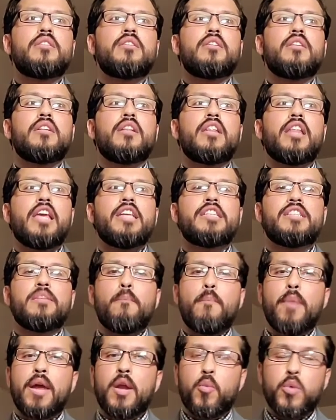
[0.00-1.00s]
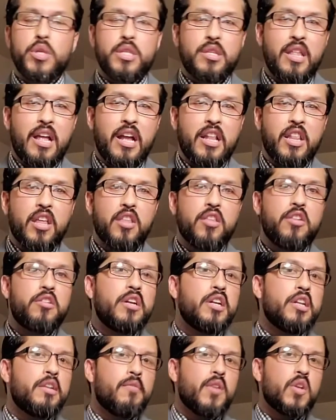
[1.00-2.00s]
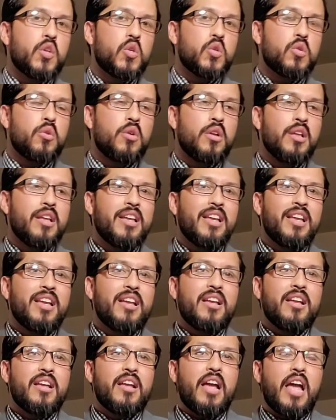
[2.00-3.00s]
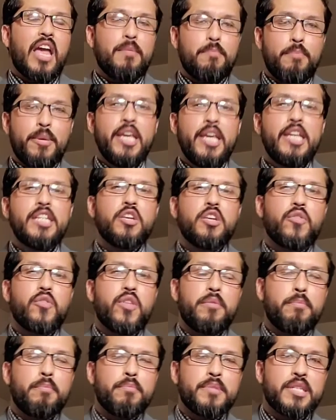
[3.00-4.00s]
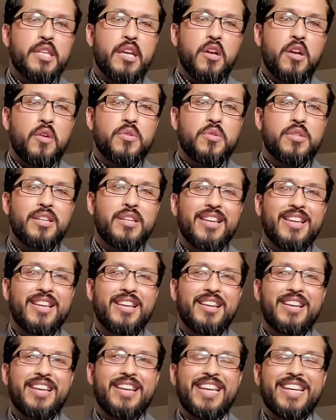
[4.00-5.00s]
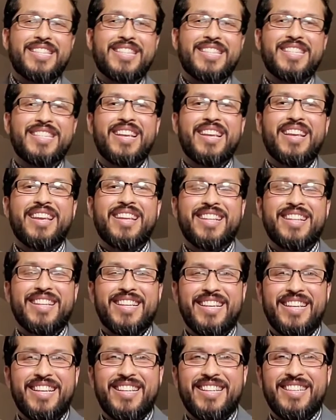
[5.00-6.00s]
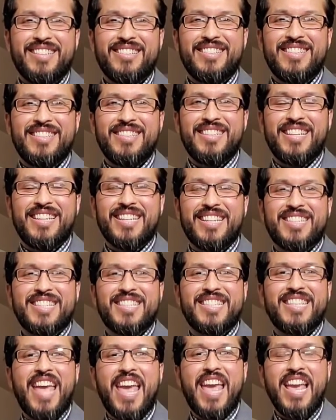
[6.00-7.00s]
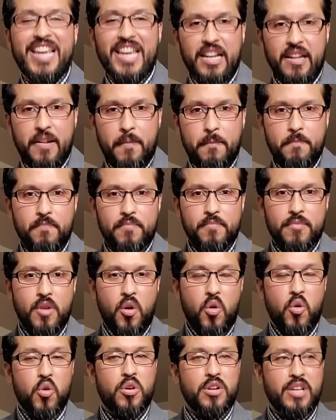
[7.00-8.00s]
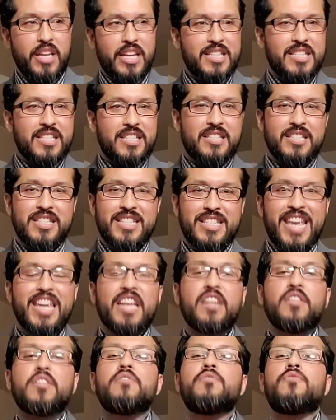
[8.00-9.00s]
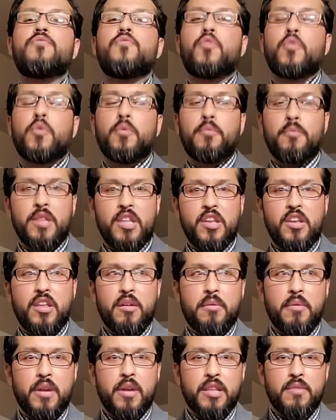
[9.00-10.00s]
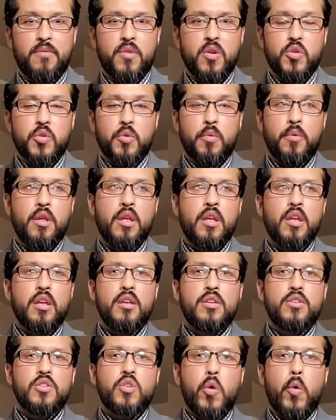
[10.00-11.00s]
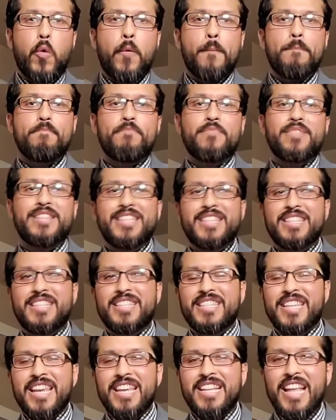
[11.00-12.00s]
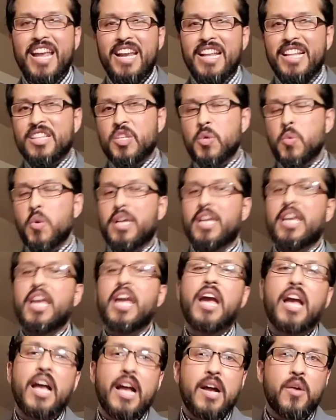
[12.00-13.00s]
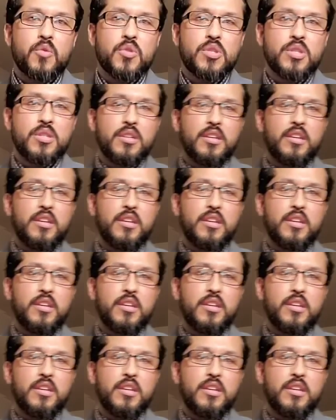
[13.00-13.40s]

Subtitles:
lays in bed with another individual, a piece of themselves gets taken, or gets taken from the other individual. So take that into account.